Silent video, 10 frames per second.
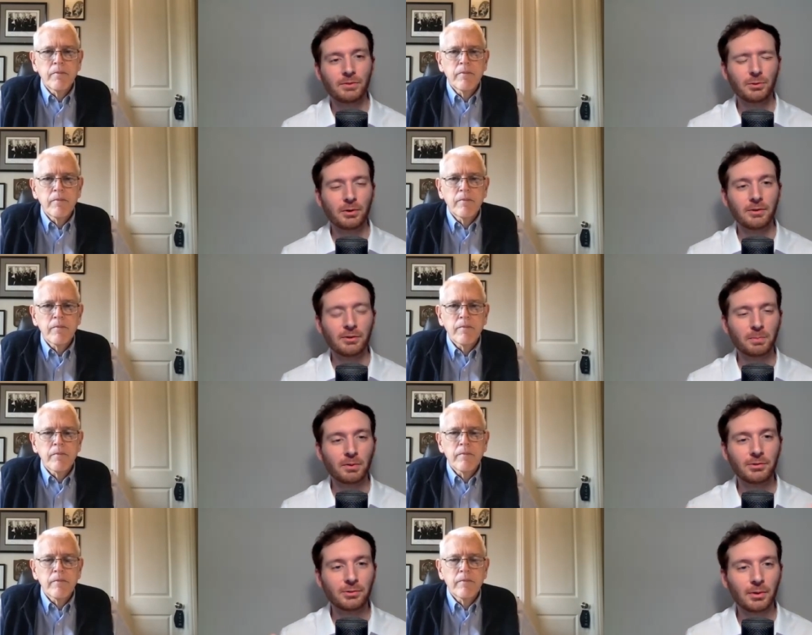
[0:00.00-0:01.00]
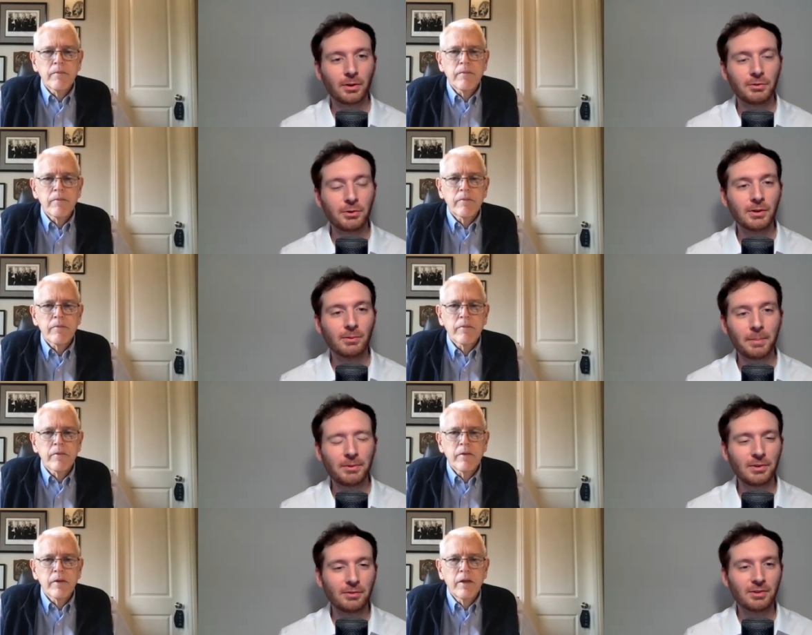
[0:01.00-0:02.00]
Speaker 1: sort of dispersal of nuclear
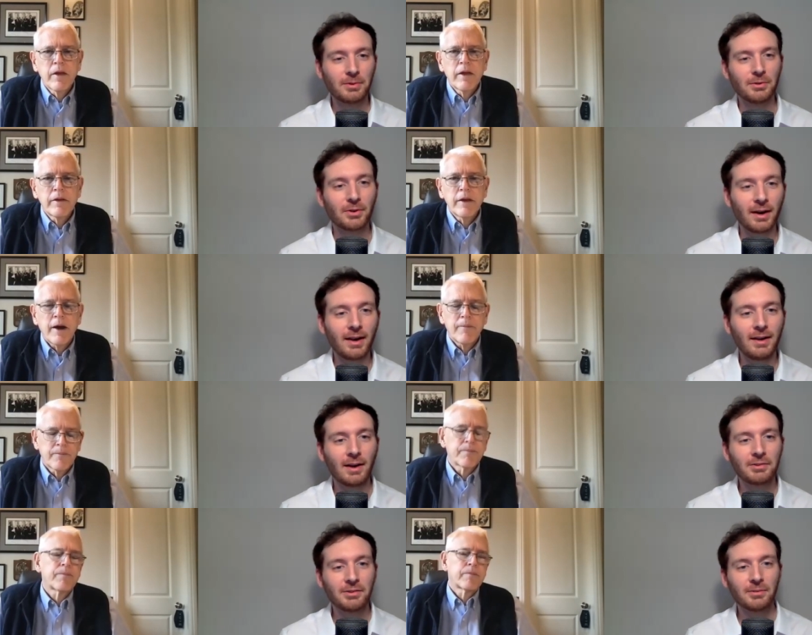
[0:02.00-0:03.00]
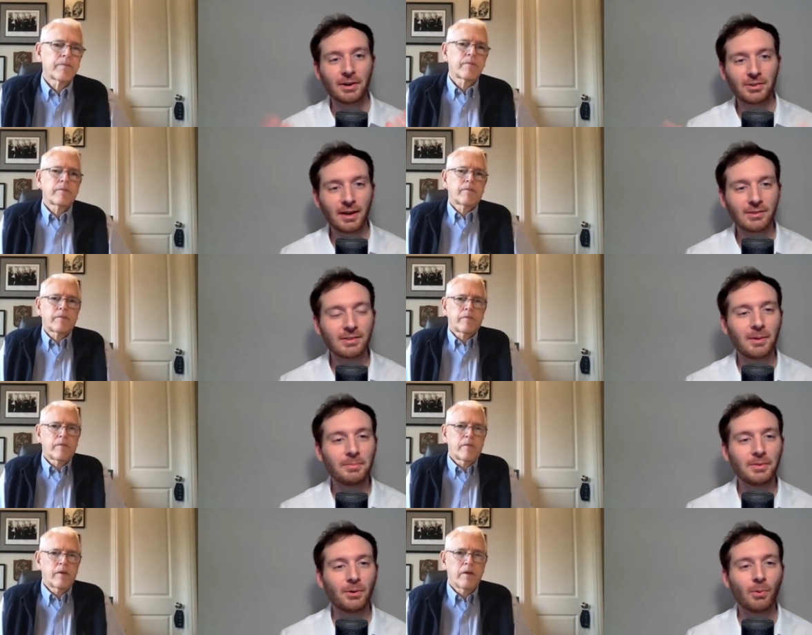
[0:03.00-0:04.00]
weapons you have some in ukraine obviously russia has
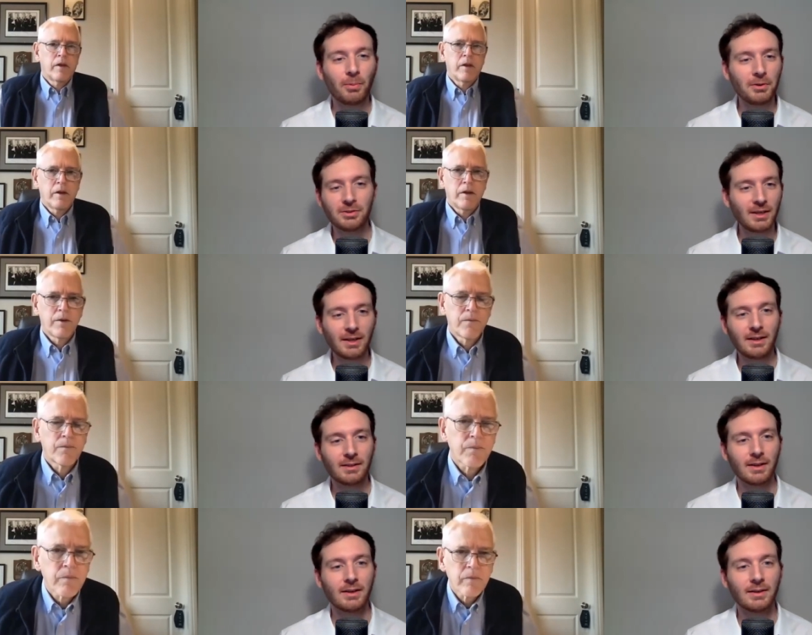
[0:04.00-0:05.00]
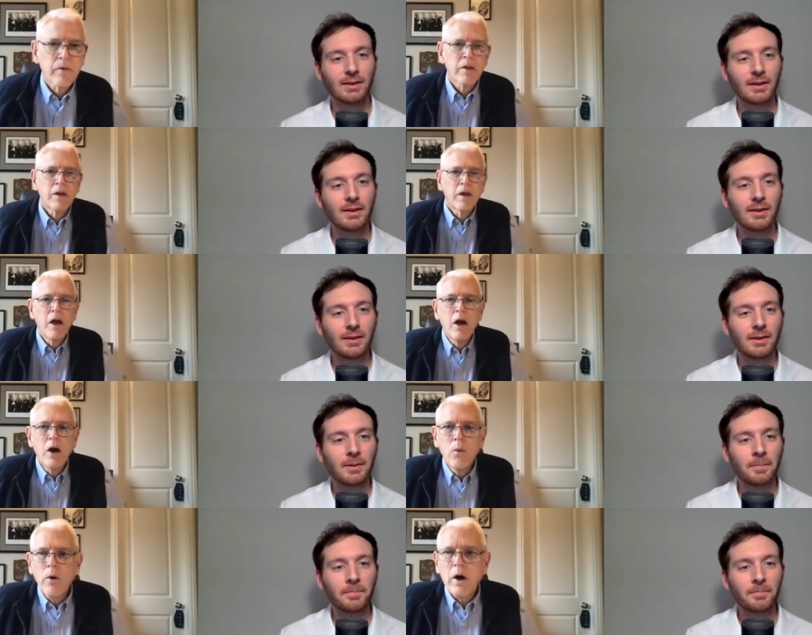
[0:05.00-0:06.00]
some you know what were you thinking then
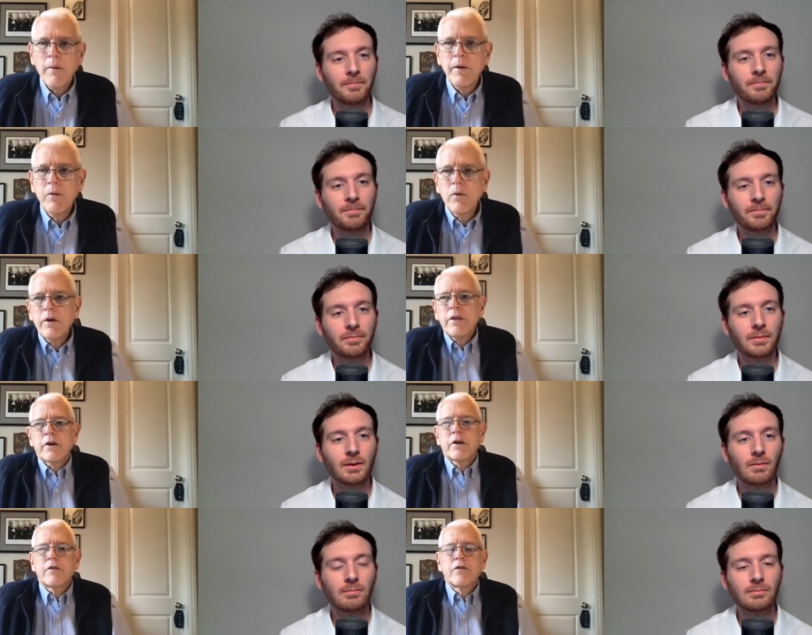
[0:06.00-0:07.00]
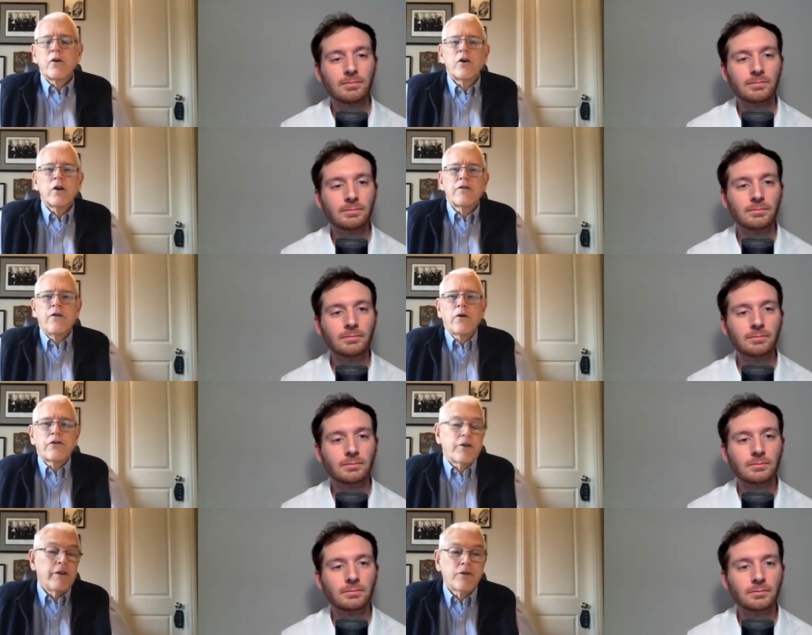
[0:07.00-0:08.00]
Speaker 2: well i mean one of the early
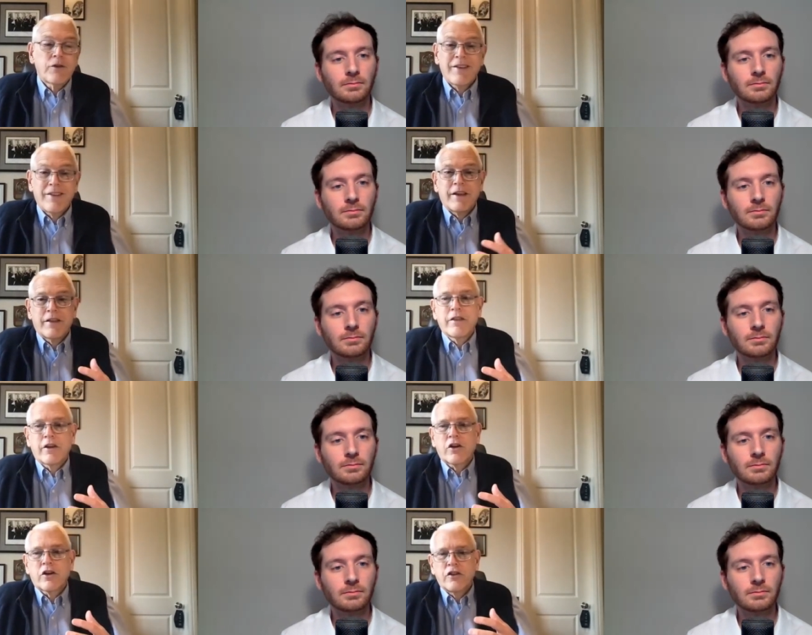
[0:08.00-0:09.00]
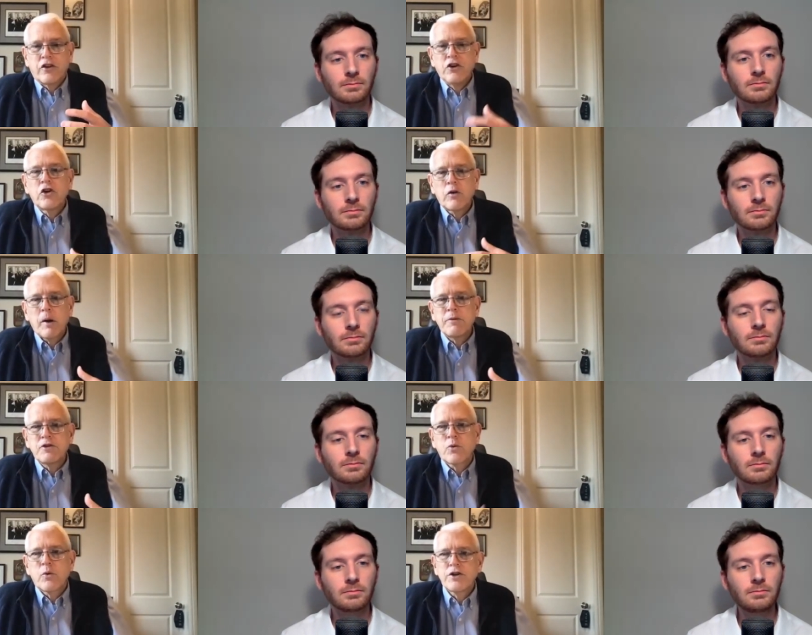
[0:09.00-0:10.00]
focus and this is i think the, the nuclear
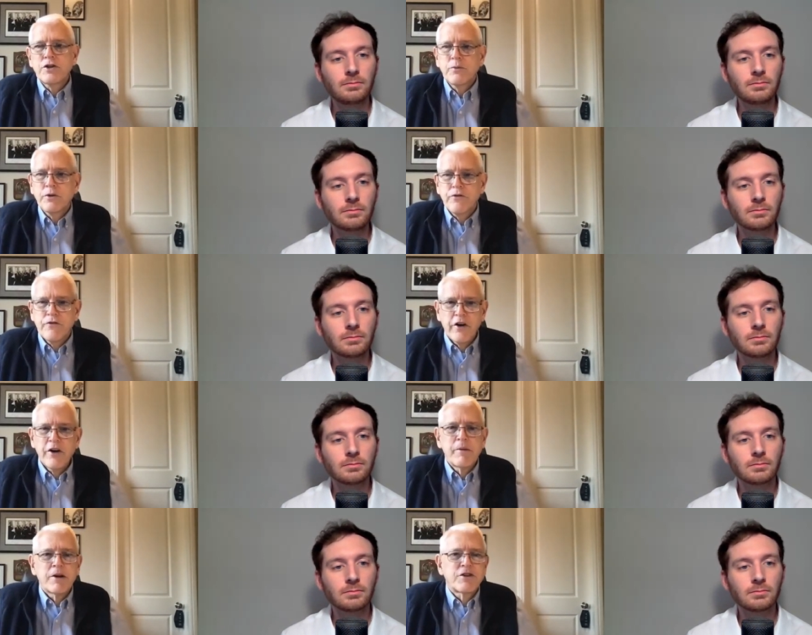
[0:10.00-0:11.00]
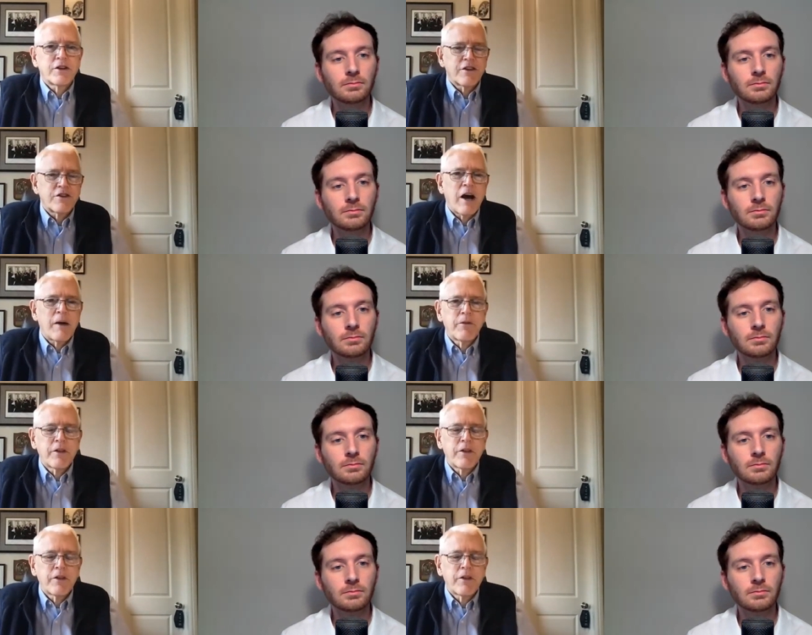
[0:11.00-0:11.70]
weapons question was very much at the top of